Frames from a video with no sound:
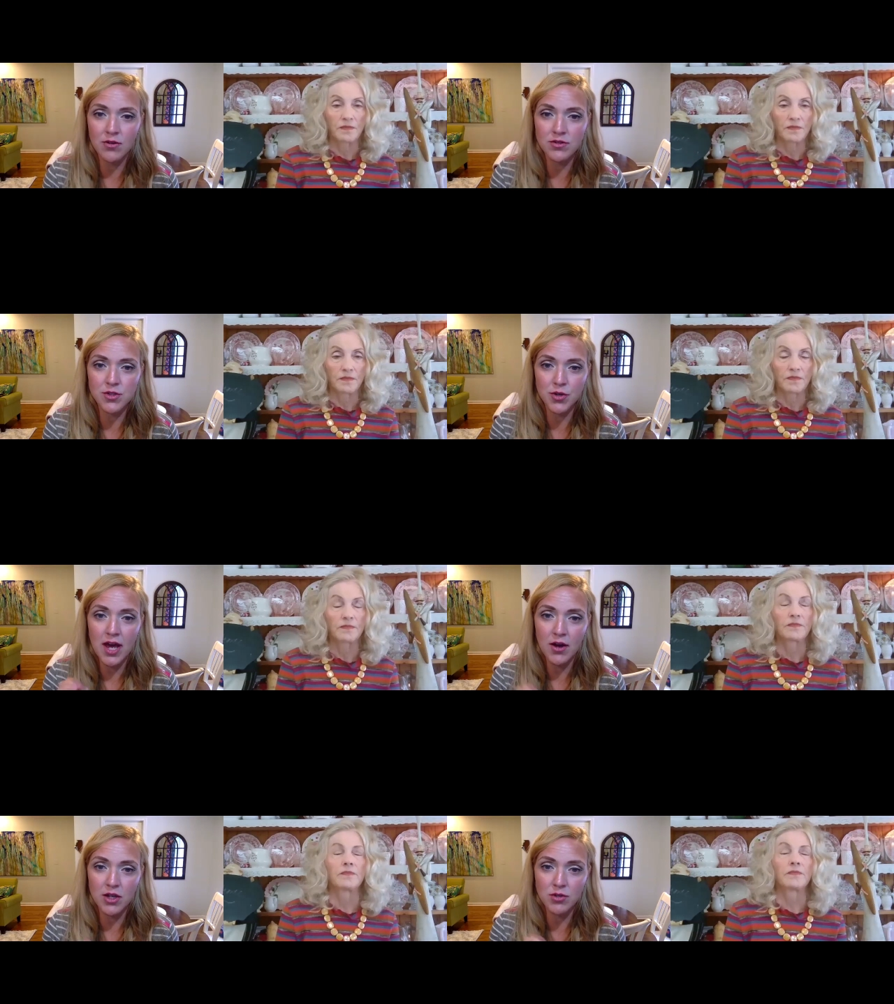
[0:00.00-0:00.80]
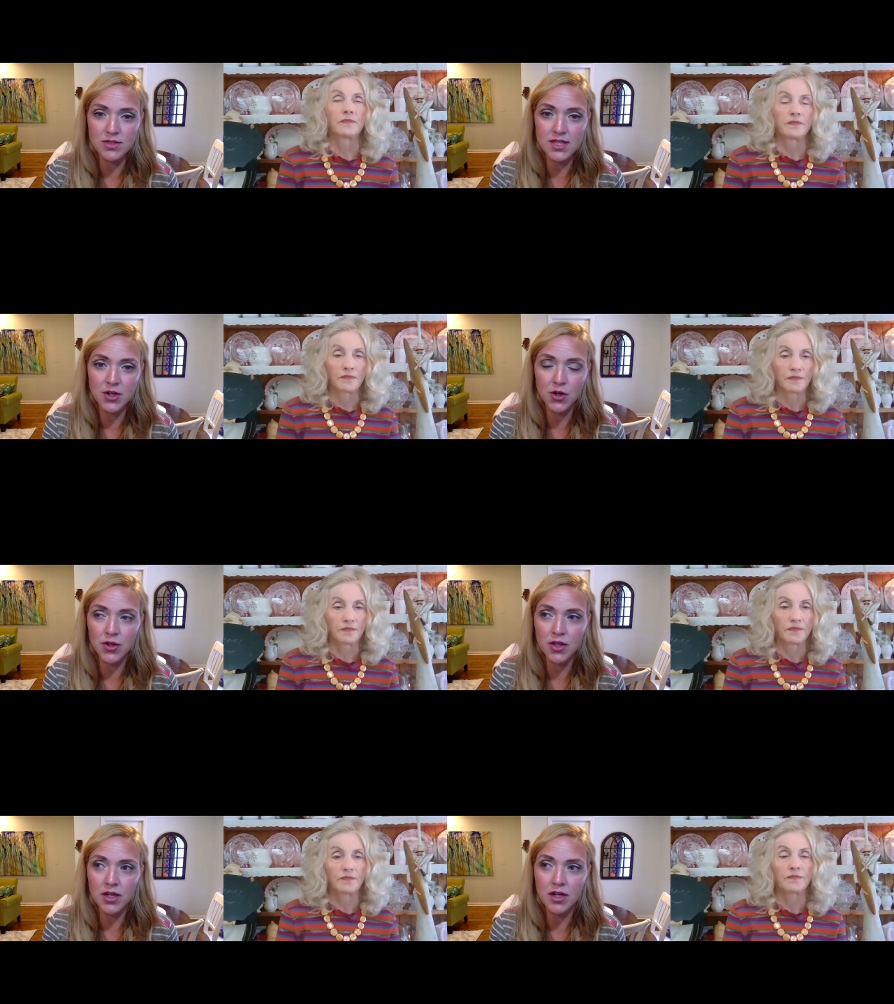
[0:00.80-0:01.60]
Speaker 1: So how you said
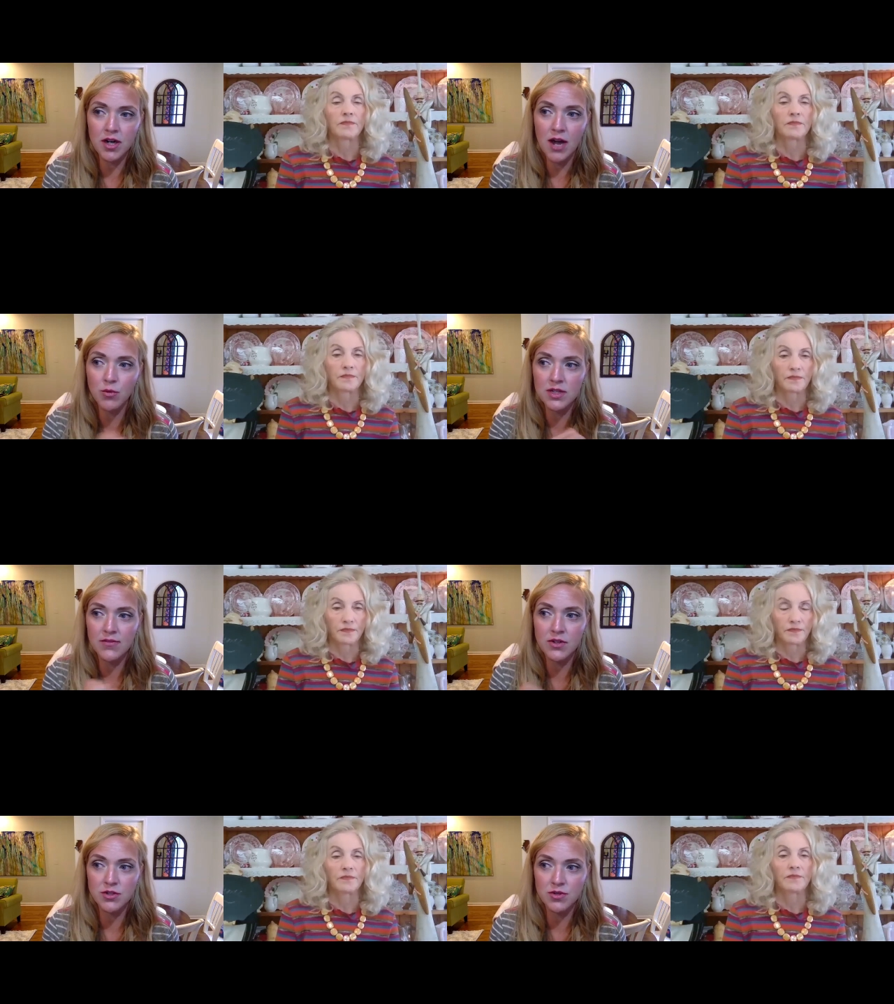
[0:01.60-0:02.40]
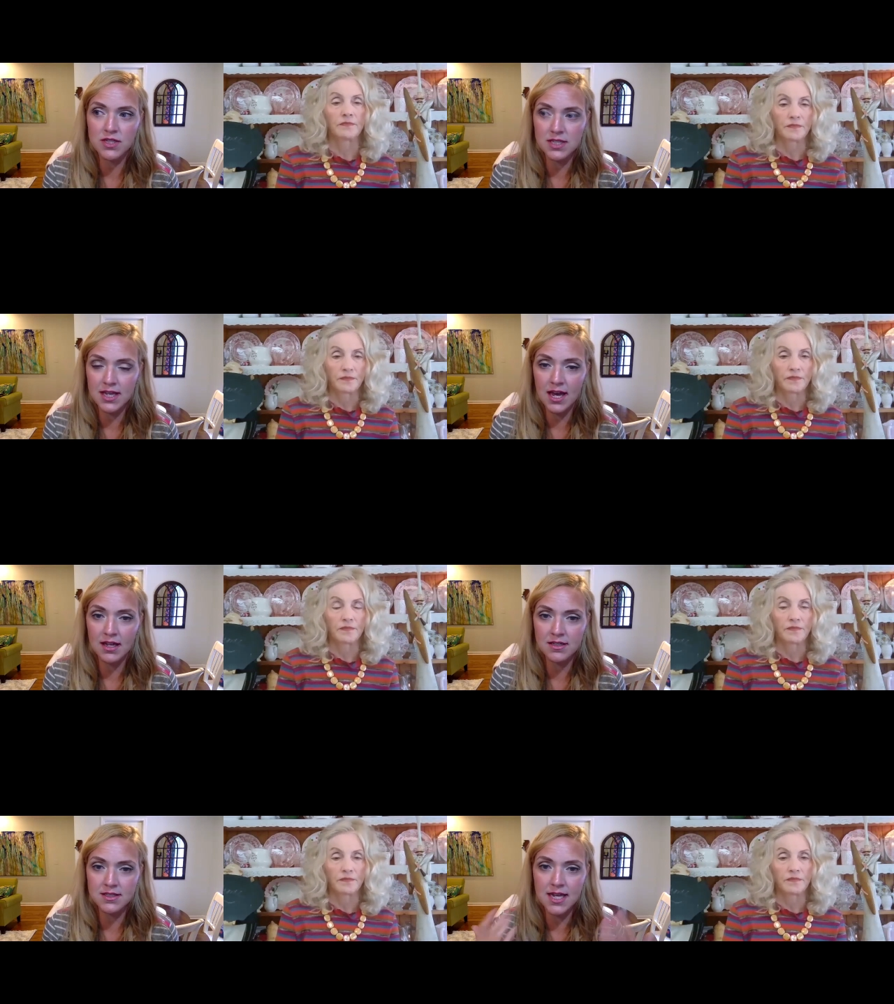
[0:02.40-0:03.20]
earlier, I will never do this
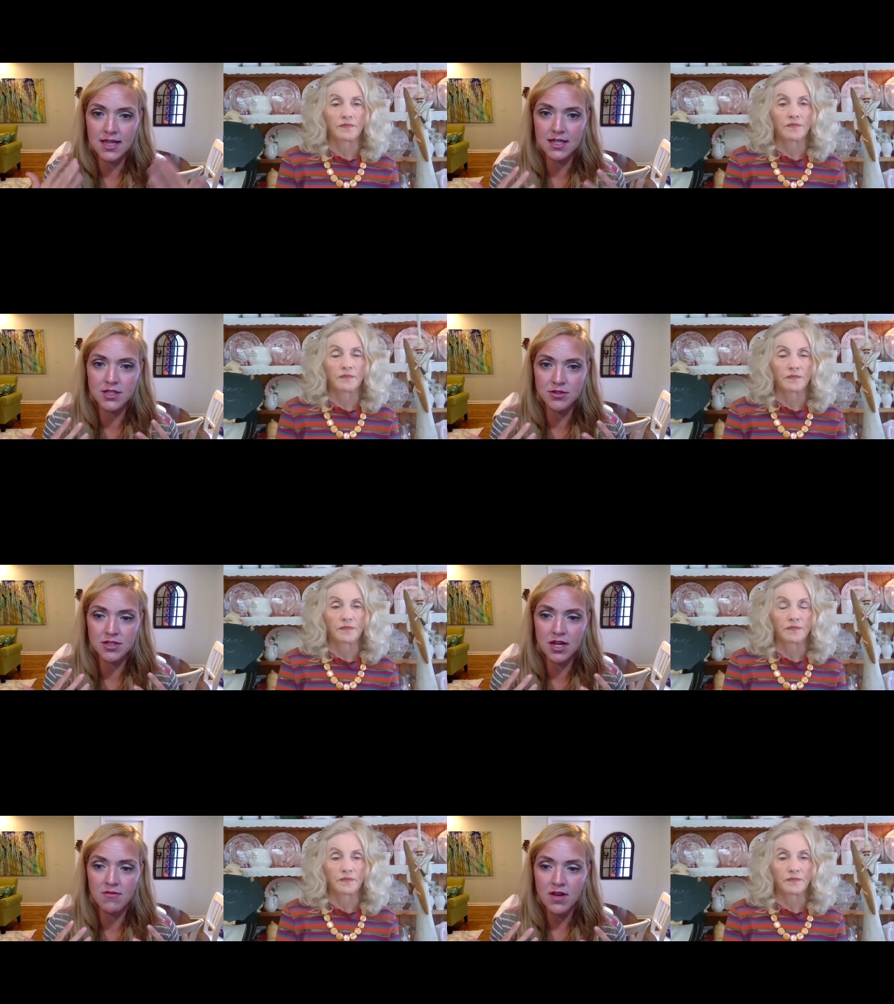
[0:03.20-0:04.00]
again, saying that to yourself,